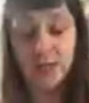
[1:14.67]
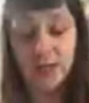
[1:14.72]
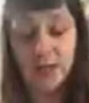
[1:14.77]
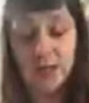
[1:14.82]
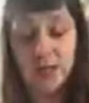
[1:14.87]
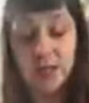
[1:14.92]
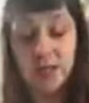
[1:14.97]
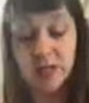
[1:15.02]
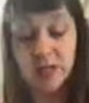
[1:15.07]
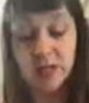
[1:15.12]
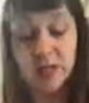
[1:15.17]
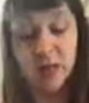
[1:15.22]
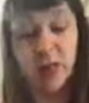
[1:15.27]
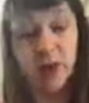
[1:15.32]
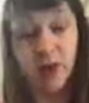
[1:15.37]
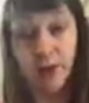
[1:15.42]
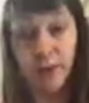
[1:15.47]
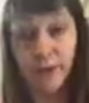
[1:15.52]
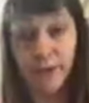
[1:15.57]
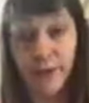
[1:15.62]
this is the cut
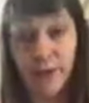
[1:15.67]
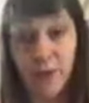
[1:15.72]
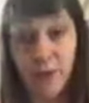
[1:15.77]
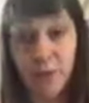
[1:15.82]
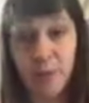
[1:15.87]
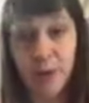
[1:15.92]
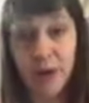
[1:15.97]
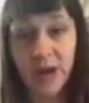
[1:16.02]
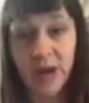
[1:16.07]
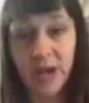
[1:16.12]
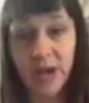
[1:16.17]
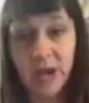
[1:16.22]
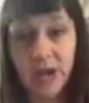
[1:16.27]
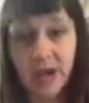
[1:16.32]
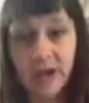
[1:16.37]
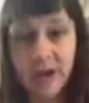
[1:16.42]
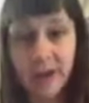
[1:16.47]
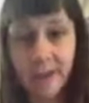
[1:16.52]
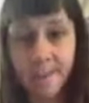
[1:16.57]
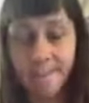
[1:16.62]
on fold part
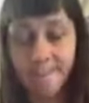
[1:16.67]
here.